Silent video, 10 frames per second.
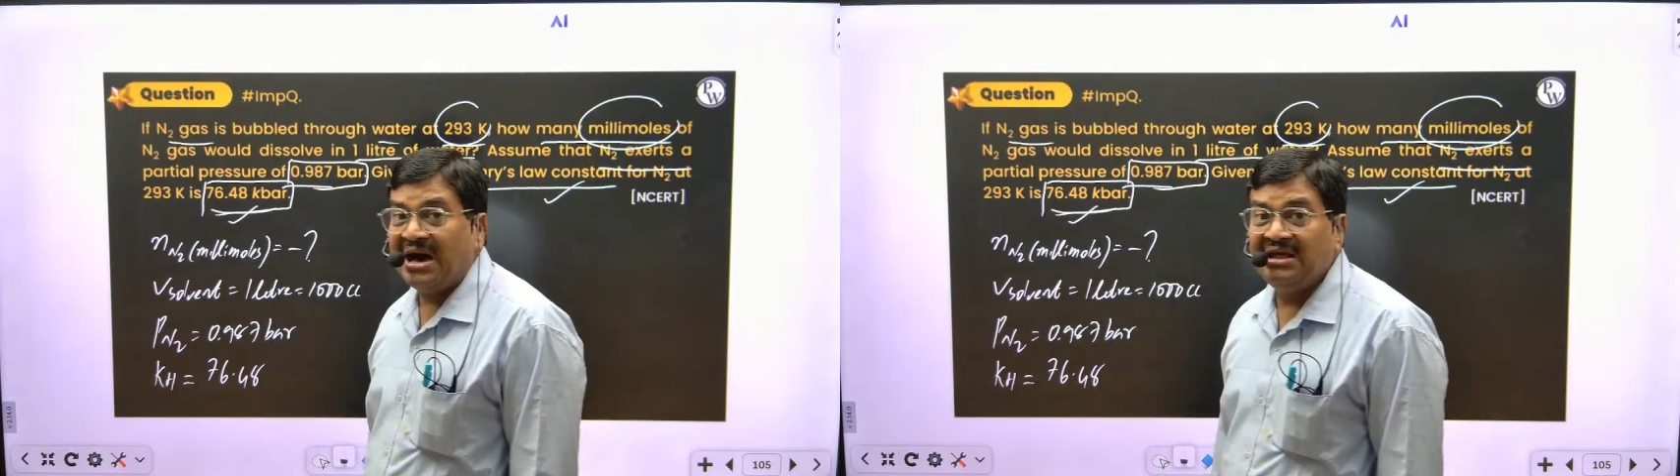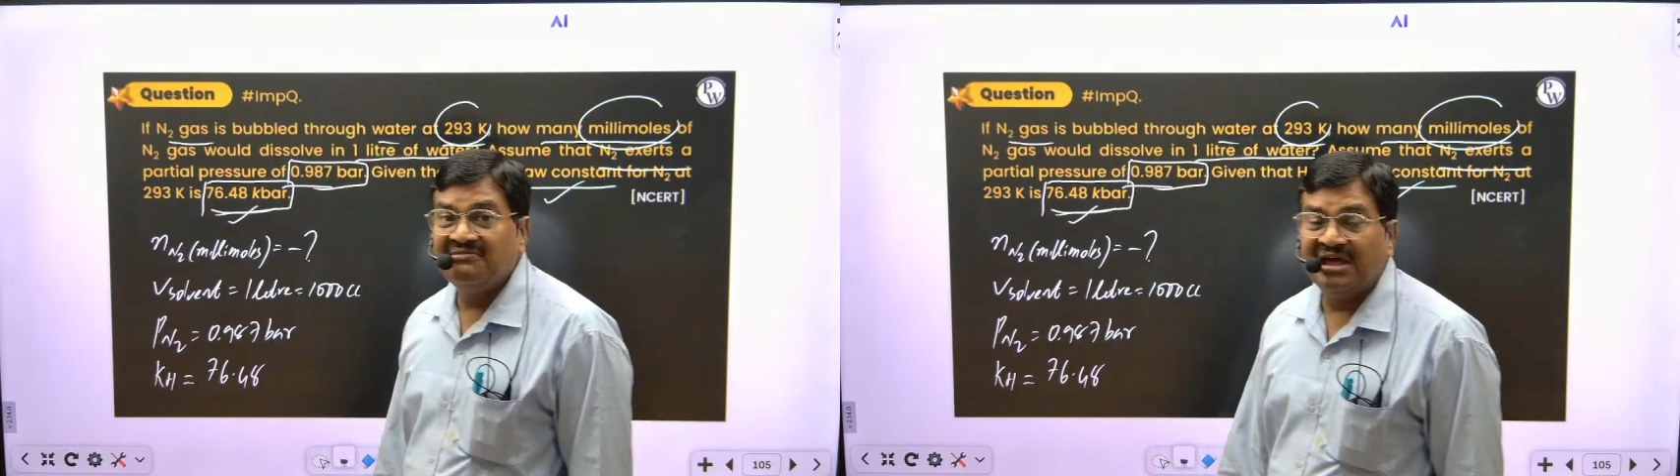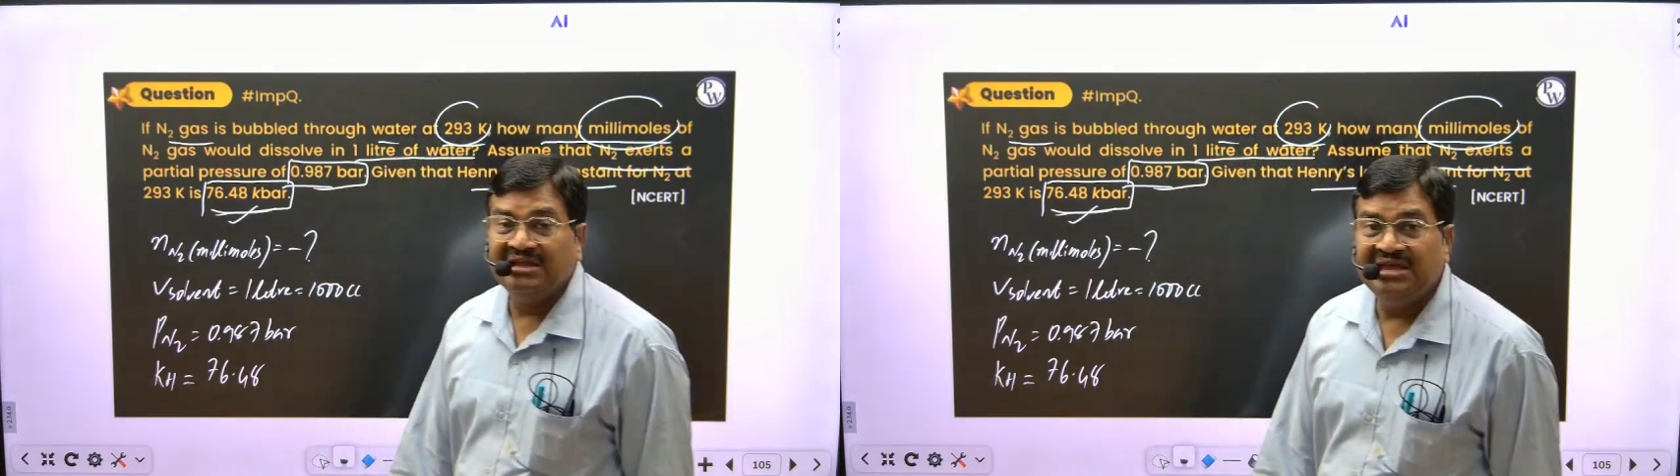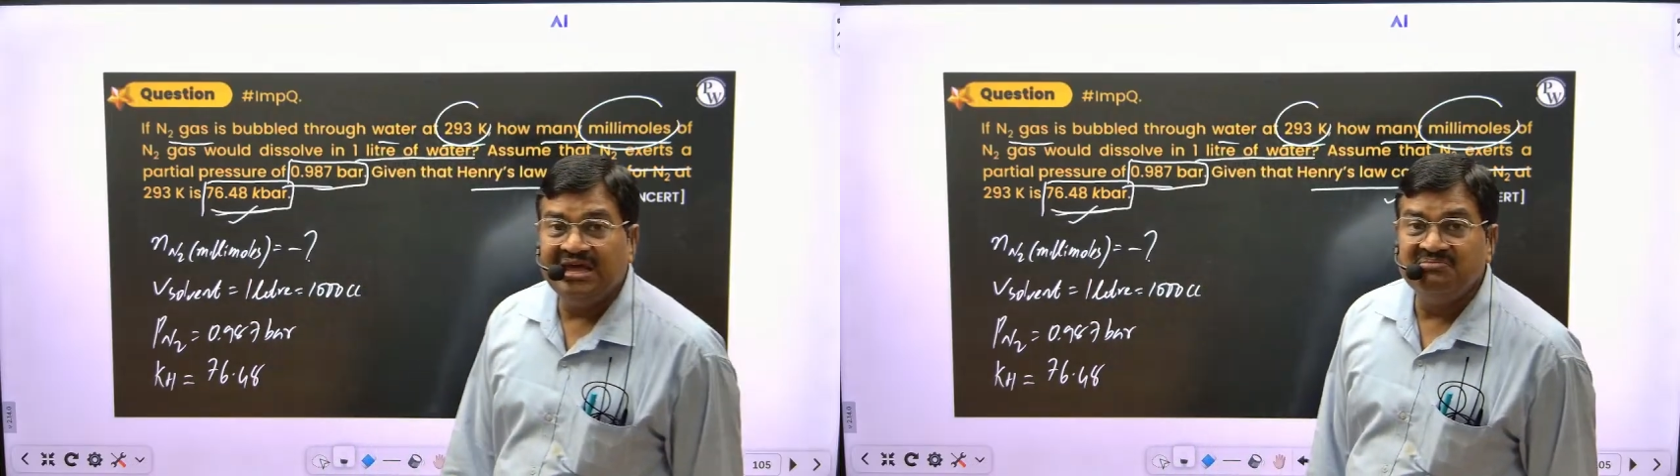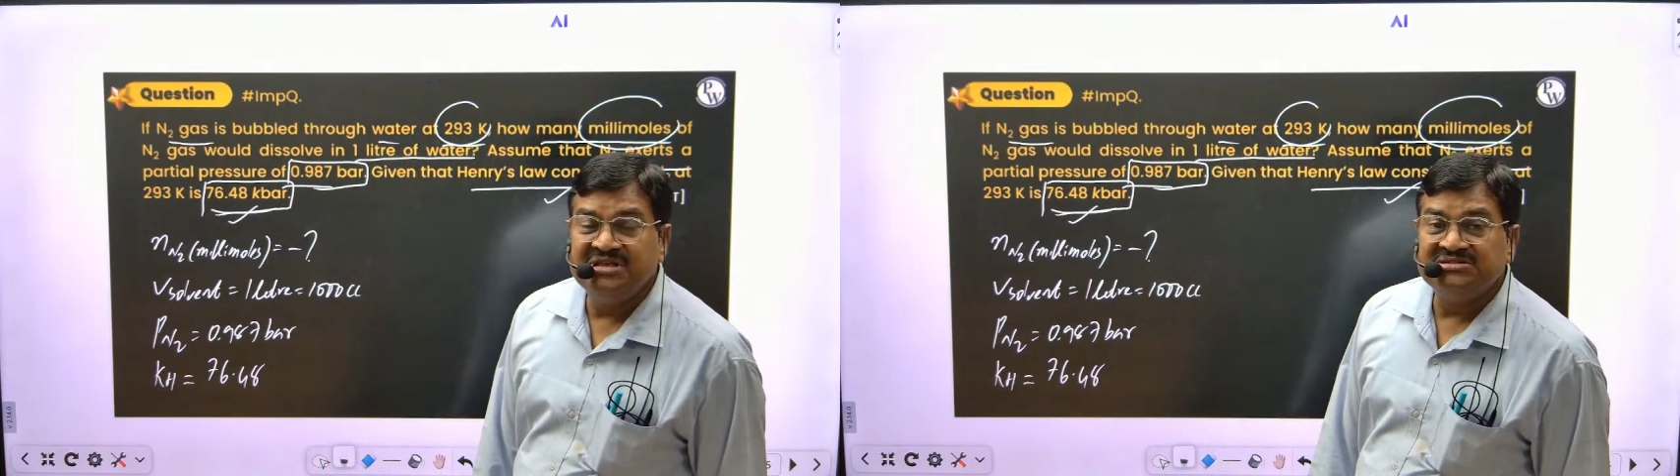given. K
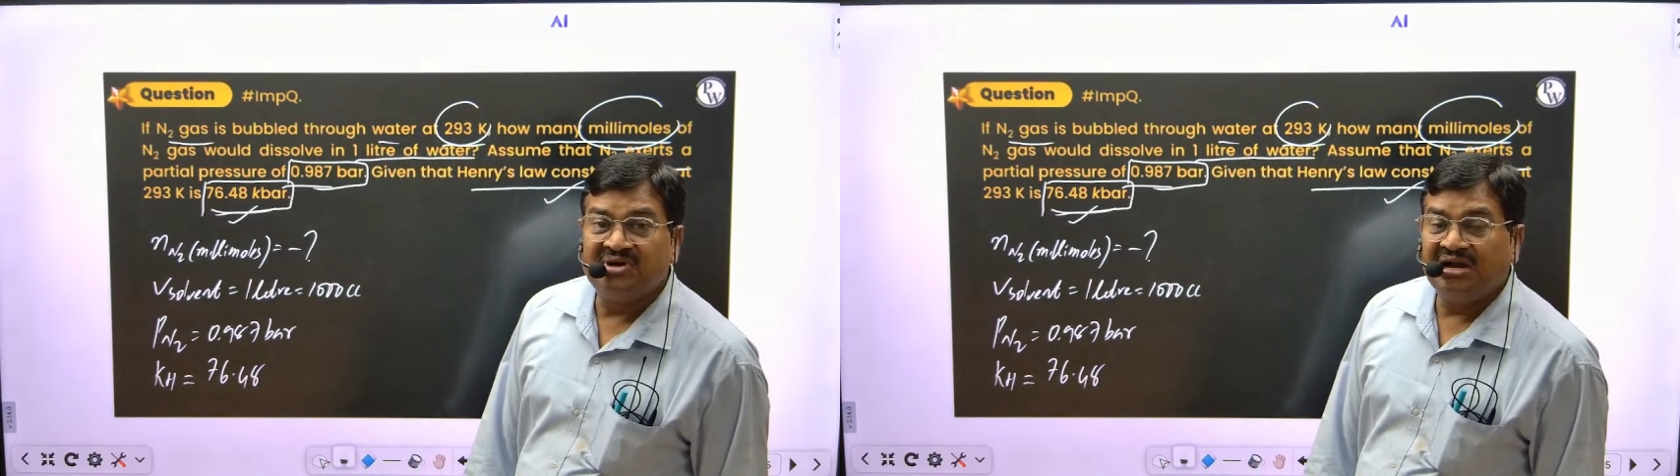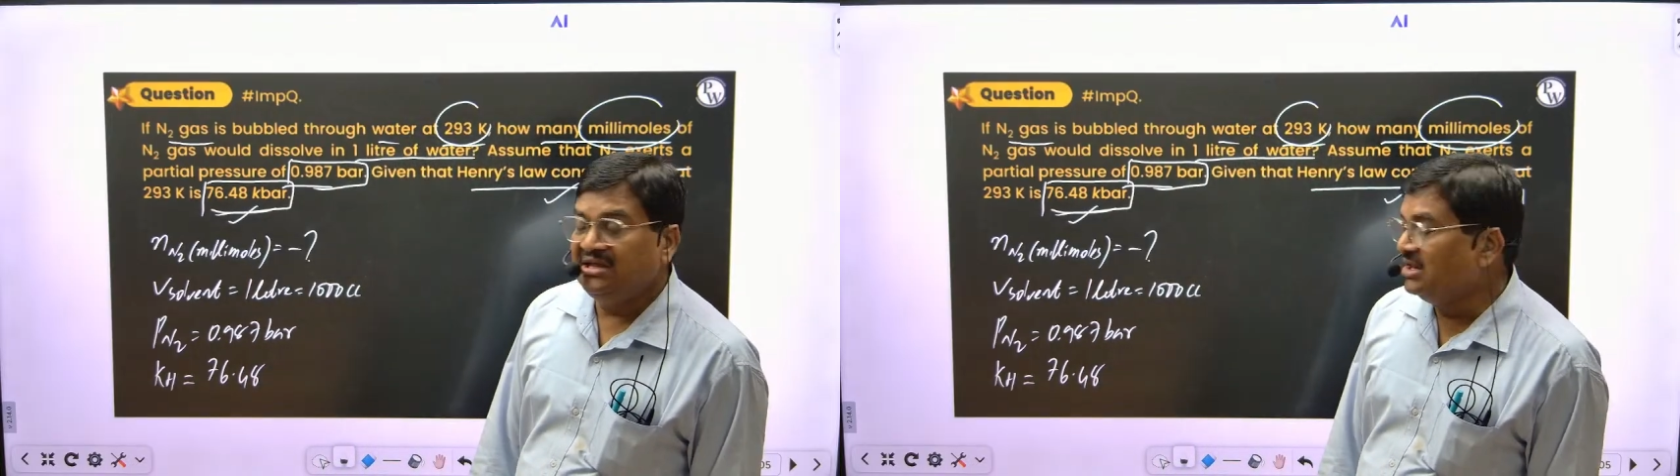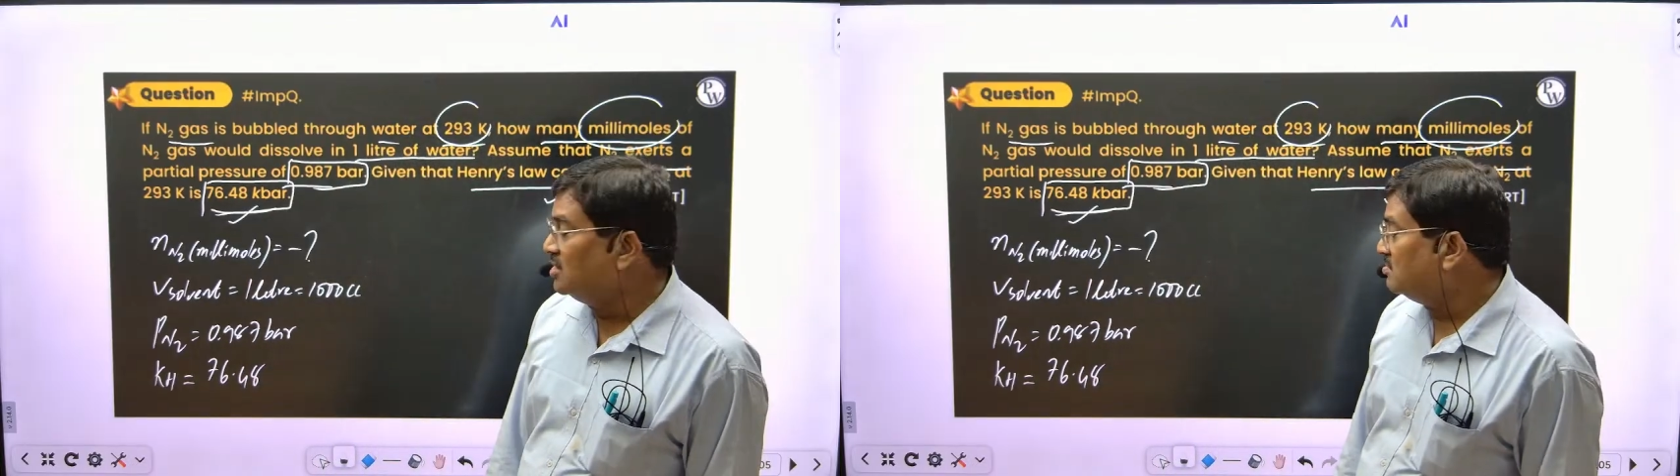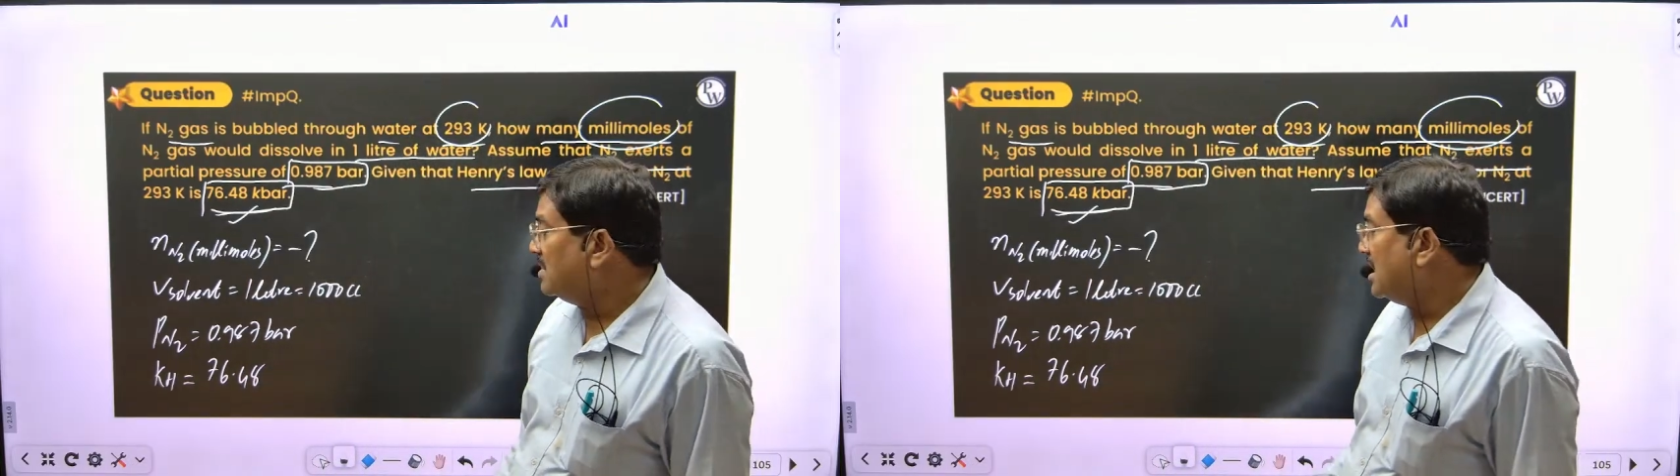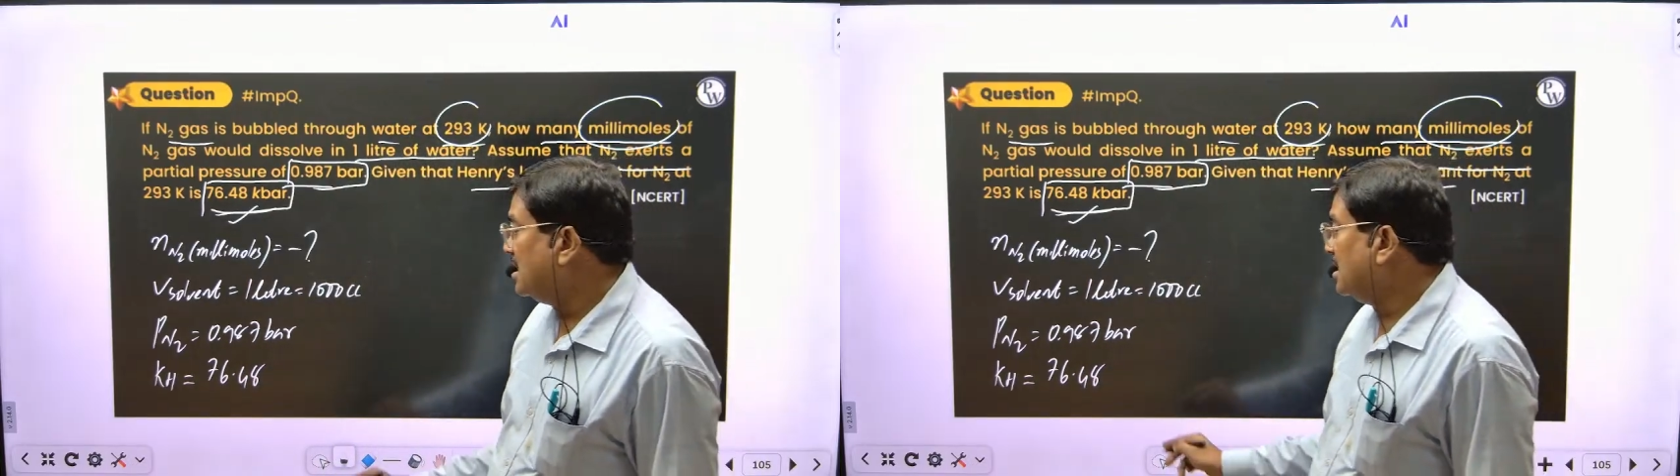means what?
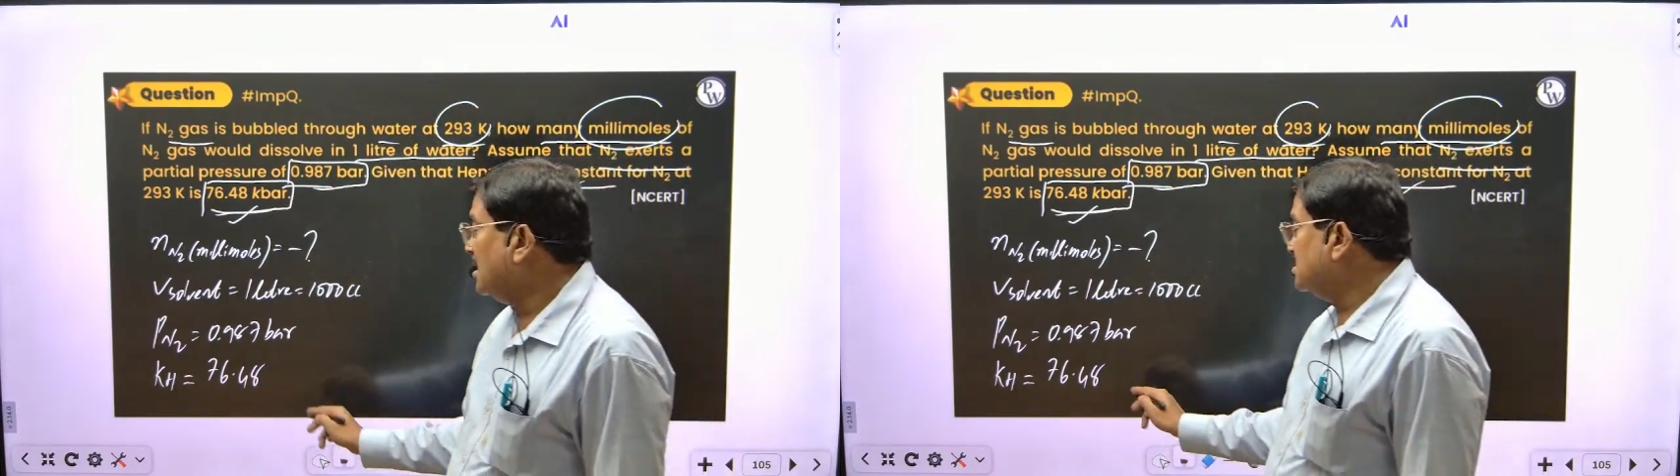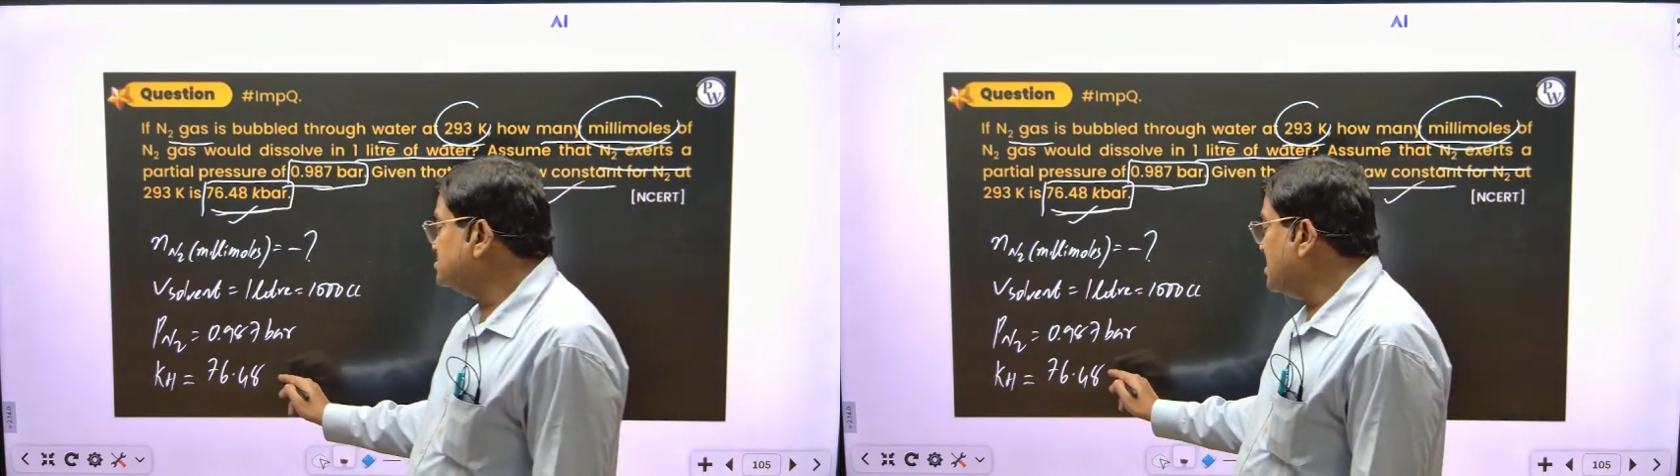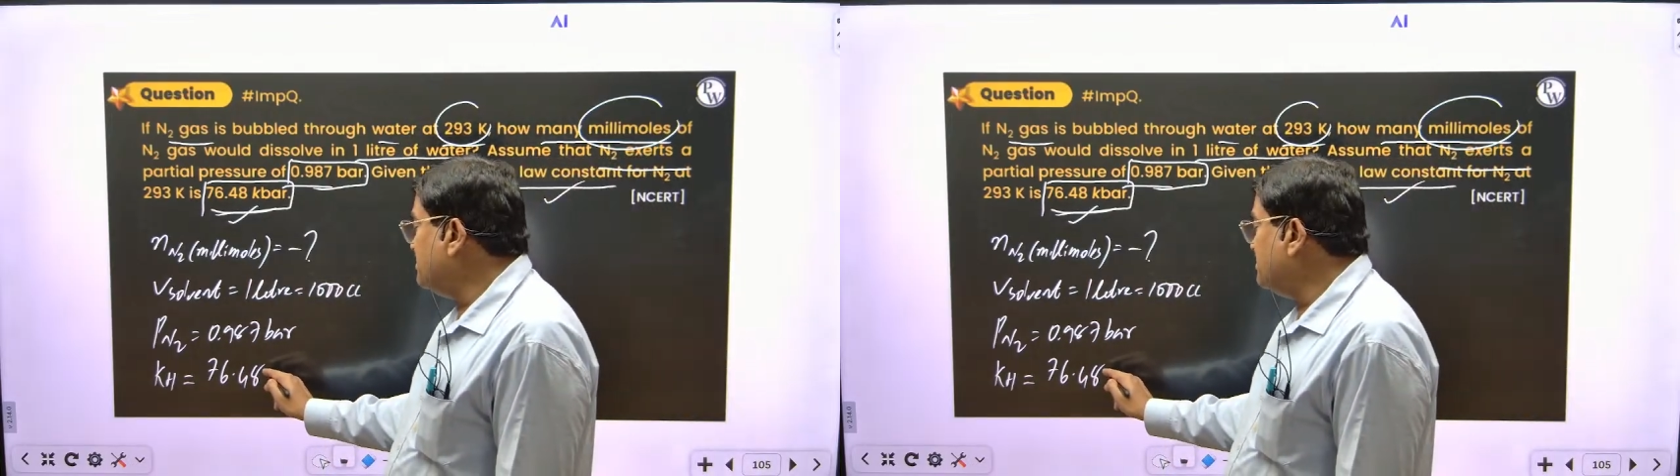Kilobar. So I am